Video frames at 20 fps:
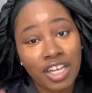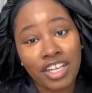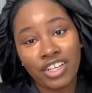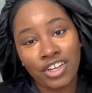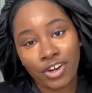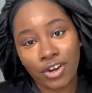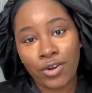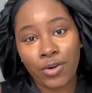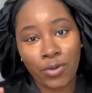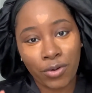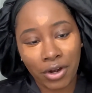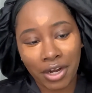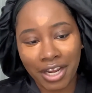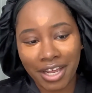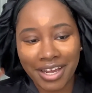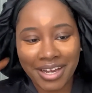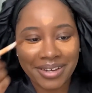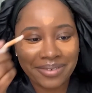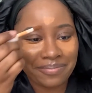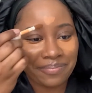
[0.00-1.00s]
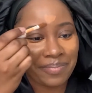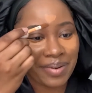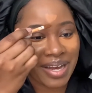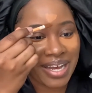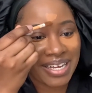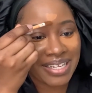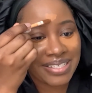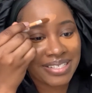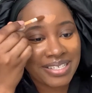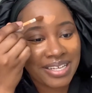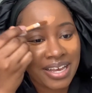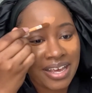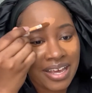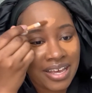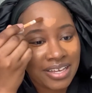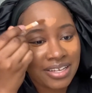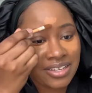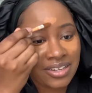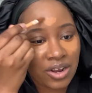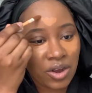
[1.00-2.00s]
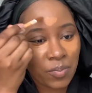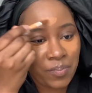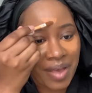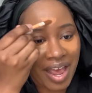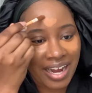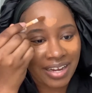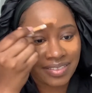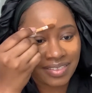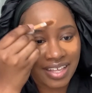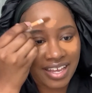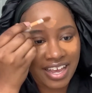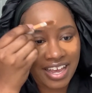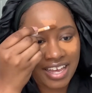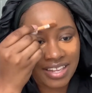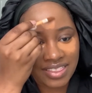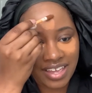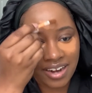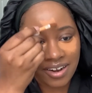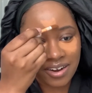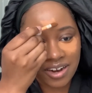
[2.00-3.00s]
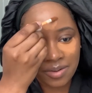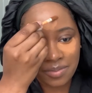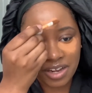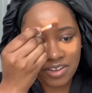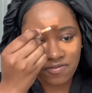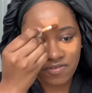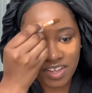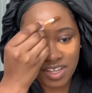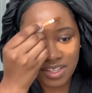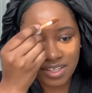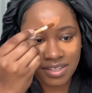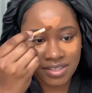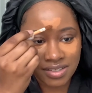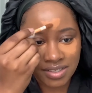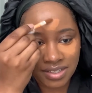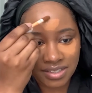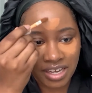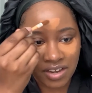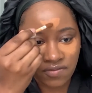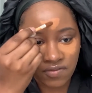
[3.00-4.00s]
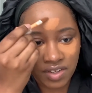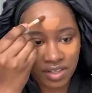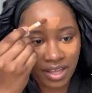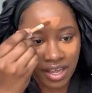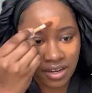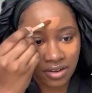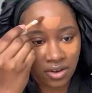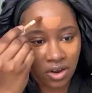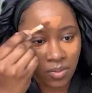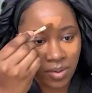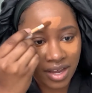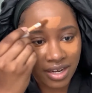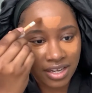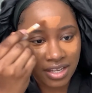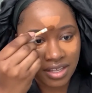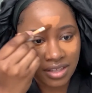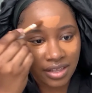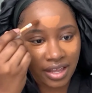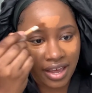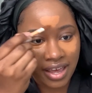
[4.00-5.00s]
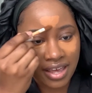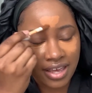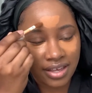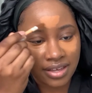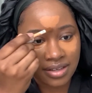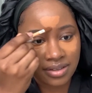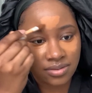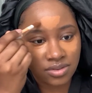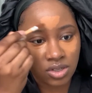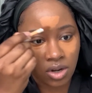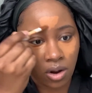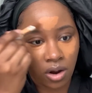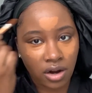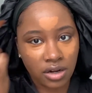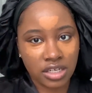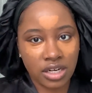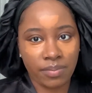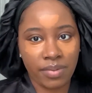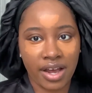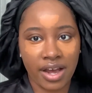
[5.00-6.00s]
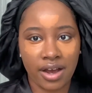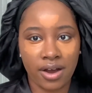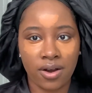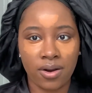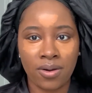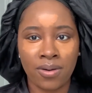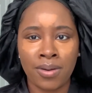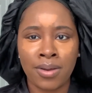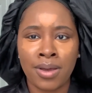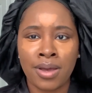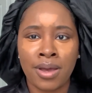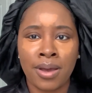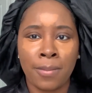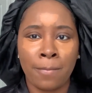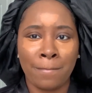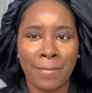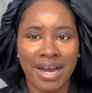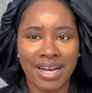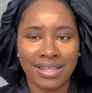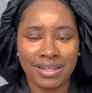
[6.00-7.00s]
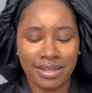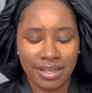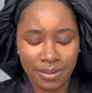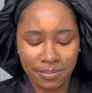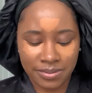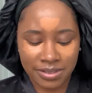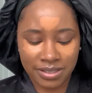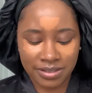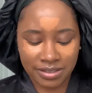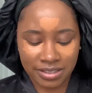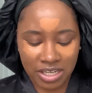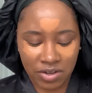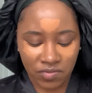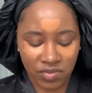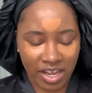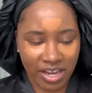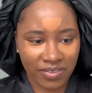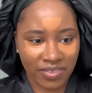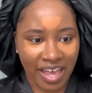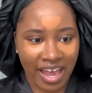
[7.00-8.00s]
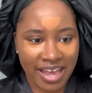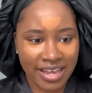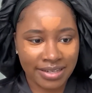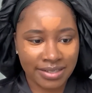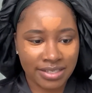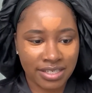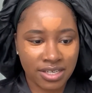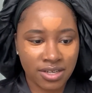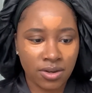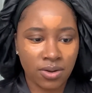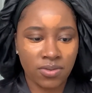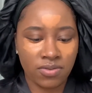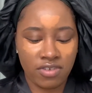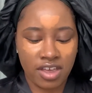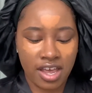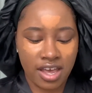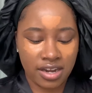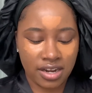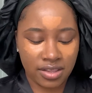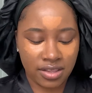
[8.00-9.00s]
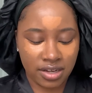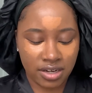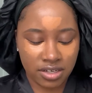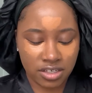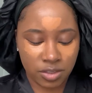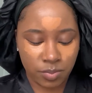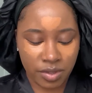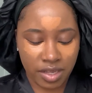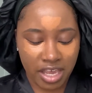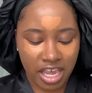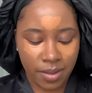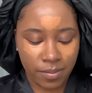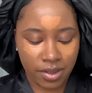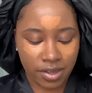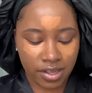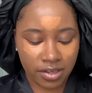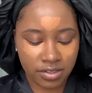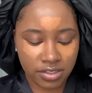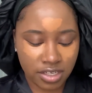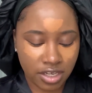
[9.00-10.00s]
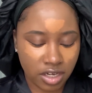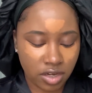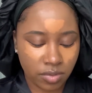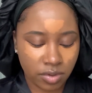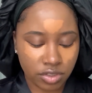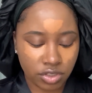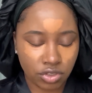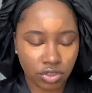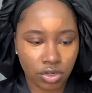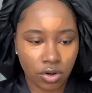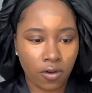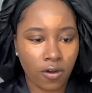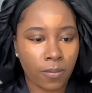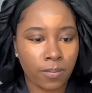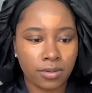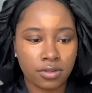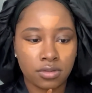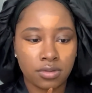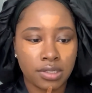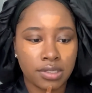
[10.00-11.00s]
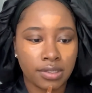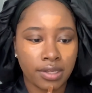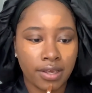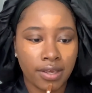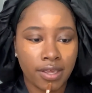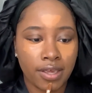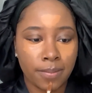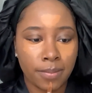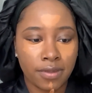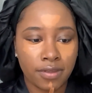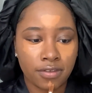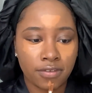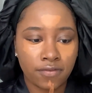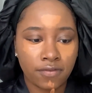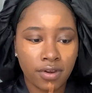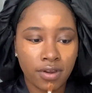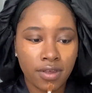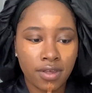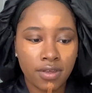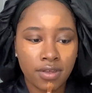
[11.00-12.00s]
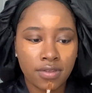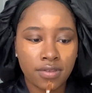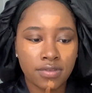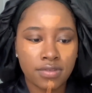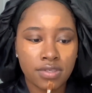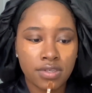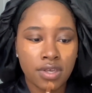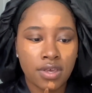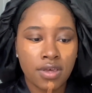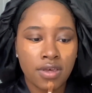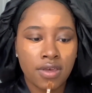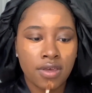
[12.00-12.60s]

you're corny. But, you know, back then that hurt my feelings, because I feel like nobody like talked about my lips and stuff like that until then, and then it just became a continuous joke between like him and his friends